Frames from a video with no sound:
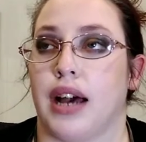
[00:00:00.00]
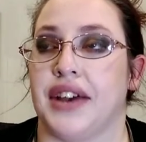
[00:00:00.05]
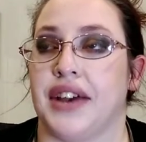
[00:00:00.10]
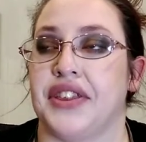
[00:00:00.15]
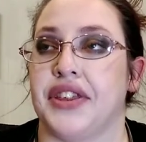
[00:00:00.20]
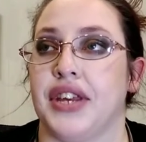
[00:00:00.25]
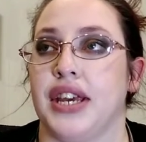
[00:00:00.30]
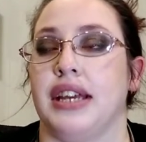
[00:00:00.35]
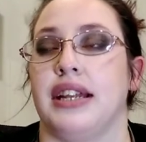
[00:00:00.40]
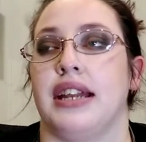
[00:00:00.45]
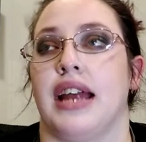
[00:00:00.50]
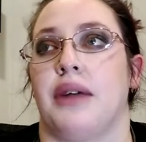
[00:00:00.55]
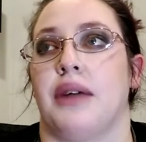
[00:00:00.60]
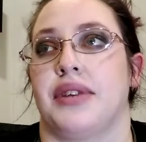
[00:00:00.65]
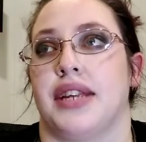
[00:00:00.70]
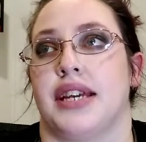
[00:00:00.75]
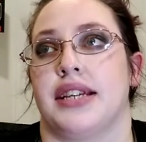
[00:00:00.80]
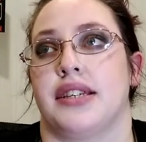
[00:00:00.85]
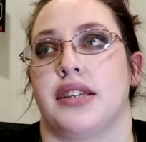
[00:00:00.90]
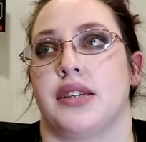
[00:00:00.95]
I think
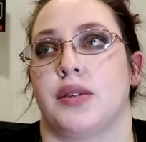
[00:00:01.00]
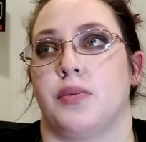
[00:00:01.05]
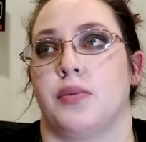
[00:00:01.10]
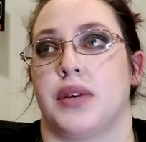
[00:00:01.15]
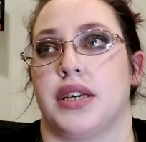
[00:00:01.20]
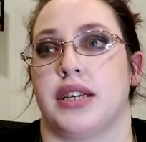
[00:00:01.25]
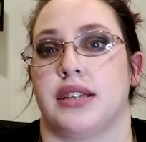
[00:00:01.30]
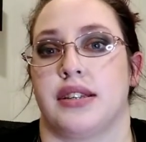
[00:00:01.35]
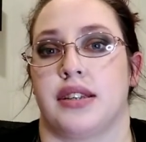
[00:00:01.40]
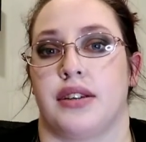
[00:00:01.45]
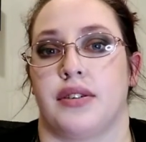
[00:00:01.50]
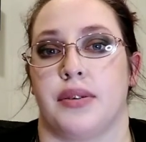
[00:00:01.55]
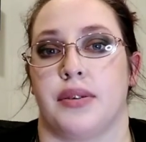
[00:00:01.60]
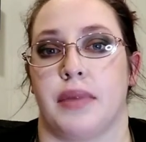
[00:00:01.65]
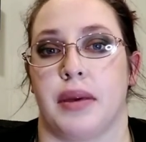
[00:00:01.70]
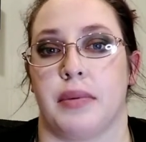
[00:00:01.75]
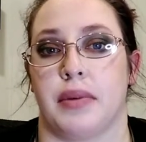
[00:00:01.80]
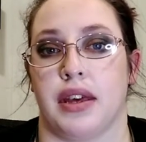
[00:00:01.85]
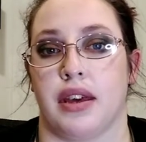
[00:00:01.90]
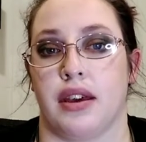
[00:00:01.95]
nowadays this would be
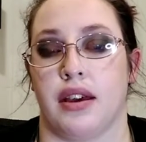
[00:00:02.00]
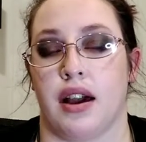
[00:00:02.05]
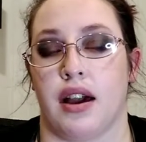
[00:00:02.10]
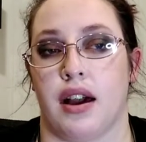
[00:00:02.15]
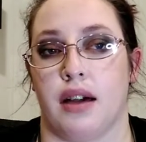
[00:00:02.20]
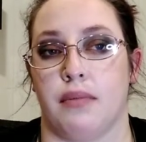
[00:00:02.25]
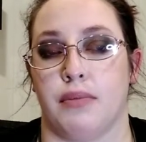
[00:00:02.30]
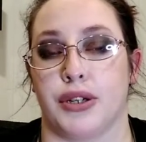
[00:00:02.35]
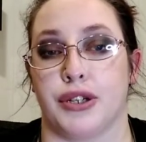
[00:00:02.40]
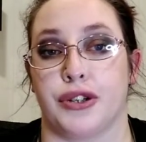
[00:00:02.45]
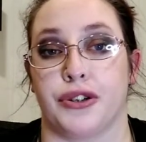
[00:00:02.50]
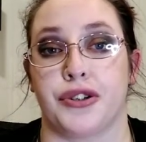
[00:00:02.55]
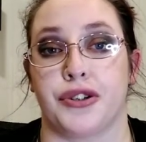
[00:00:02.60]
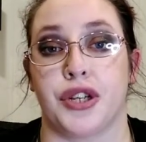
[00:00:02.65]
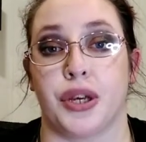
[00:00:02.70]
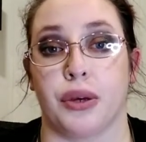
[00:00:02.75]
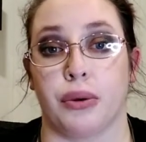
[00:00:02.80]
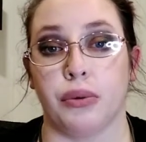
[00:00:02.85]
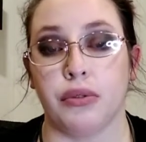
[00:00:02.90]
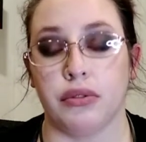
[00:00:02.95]
considered maybe uh, murder
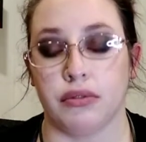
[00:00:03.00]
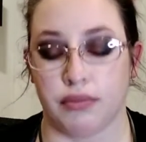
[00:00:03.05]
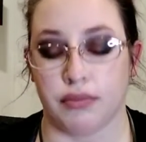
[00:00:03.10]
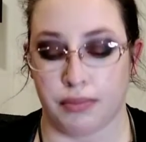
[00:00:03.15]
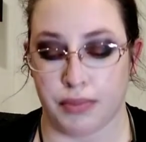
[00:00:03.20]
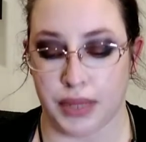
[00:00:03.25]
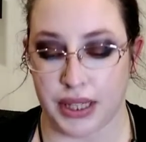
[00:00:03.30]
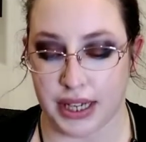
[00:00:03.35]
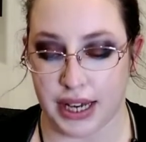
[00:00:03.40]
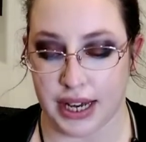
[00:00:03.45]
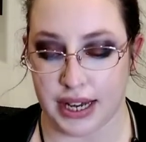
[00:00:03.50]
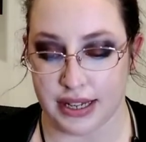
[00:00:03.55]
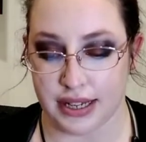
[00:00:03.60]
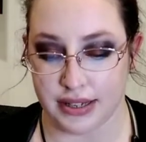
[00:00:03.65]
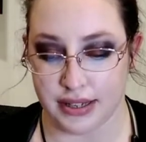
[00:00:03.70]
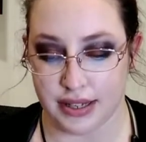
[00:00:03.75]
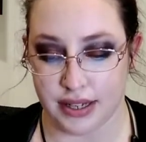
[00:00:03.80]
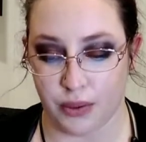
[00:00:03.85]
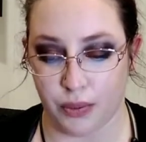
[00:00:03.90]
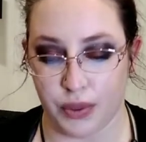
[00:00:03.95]
two
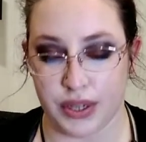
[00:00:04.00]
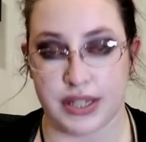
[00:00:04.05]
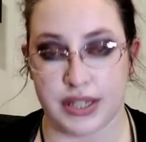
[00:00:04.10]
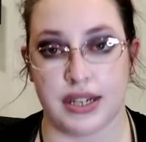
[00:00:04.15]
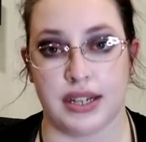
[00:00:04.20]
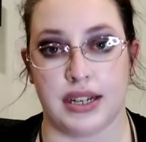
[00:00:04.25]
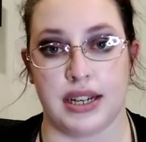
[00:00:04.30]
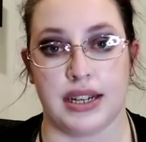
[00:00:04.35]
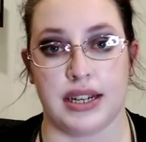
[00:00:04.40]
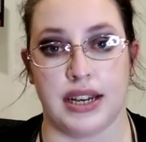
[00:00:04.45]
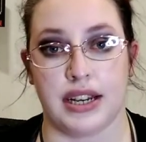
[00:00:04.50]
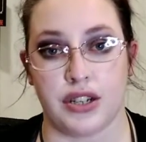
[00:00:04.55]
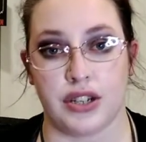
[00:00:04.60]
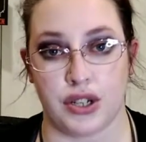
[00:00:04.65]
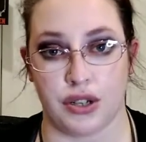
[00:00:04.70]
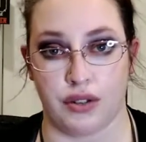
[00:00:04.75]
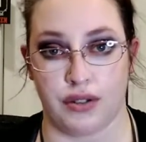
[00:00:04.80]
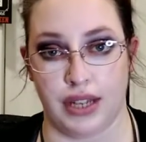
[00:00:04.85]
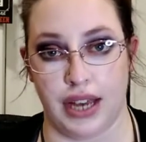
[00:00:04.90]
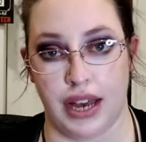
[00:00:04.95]
because it wasn't an
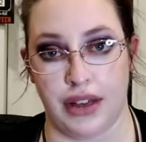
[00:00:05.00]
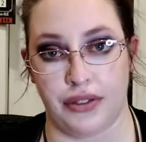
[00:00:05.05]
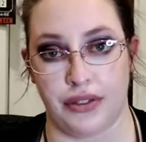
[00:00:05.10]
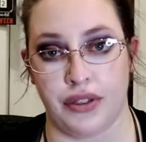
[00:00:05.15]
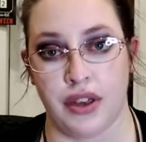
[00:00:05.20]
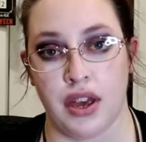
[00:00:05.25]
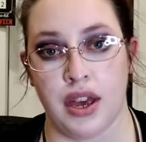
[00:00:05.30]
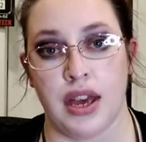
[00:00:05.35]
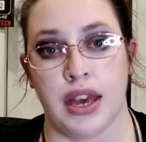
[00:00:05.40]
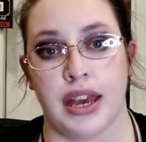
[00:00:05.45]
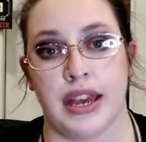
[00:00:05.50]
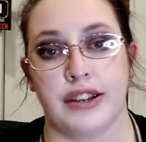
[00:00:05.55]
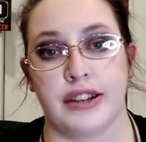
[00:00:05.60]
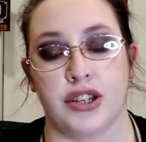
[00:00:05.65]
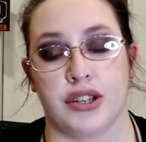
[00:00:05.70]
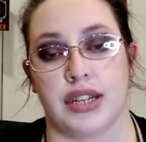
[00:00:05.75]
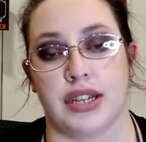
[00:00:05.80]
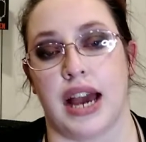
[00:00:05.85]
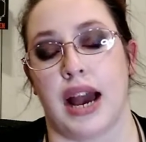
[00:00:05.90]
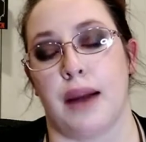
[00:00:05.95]
intentional death,
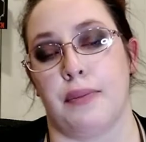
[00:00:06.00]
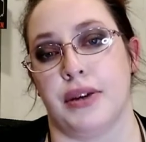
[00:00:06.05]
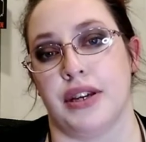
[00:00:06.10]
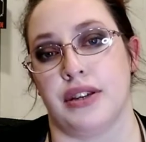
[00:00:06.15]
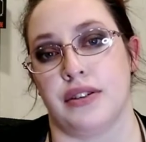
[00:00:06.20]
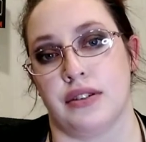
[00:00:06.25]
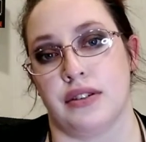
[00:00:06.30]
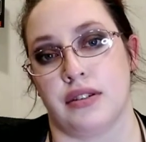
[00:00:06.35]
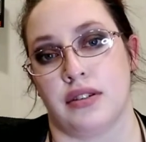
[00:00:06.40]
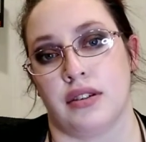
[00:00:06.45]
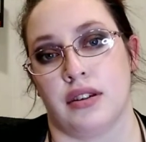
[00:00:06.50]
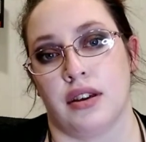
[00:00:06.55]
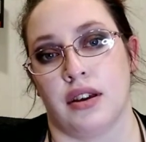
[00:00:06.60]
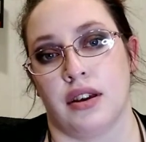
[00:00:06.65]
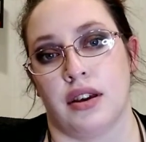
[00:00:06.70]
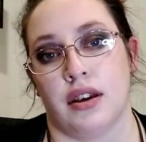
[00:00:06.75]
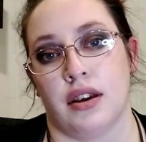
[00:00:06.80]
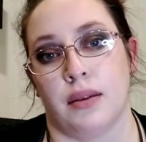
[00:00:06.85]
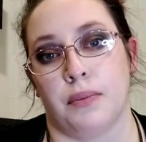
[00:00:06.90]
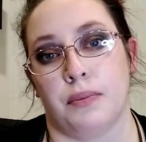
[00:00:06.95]
it just happened
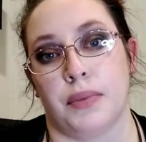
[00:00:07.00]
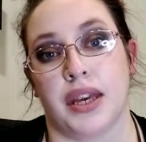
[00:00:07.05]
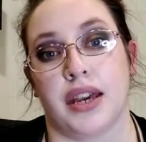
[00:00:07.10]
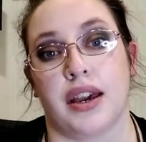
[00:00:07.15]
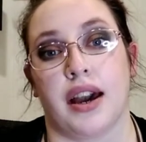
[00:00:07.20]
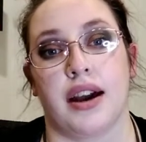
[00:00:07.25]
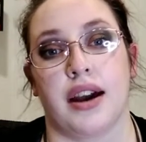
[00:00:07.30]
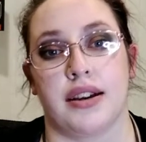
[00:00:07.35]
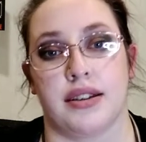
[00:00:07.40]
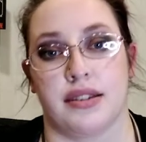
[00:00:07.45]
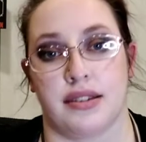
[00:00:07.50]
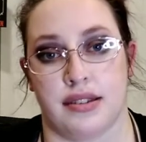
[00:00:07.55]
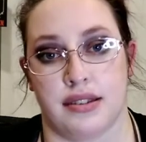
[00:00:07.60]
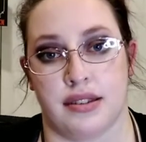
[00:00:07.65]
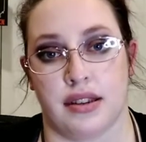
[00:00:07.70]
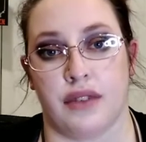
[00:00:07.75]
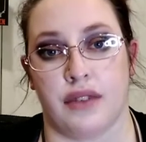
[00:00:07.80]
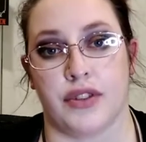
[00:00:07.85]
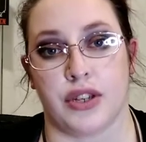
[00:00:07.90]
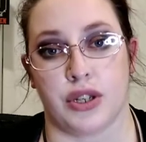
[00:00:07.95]

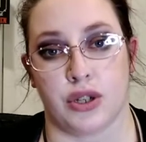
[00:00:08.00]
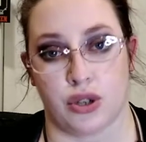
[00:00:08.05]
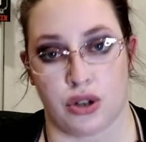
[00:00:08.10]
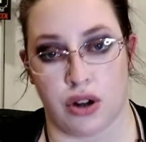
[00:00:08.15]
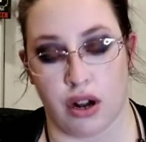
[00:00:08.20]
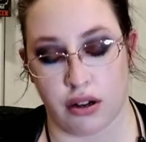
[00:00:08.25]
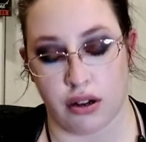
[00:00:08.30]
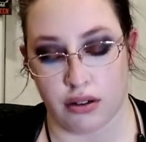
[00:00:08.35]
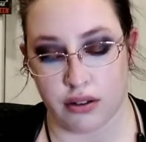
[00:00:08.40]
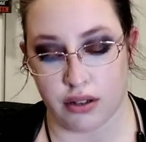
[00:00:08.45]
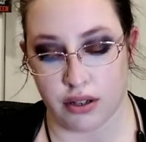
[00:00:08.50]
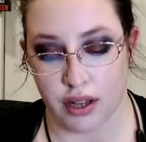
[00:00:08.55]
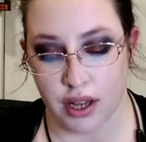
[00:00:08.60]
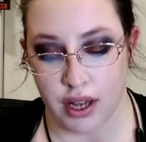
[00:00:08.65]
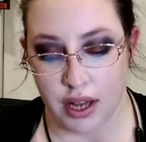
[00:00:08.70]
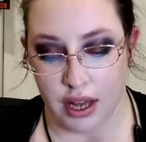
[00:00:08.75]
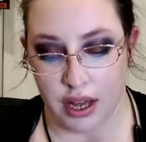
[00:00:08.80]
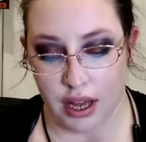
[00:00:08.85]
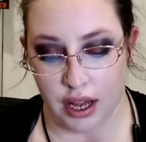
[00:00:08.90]
because of the struggle.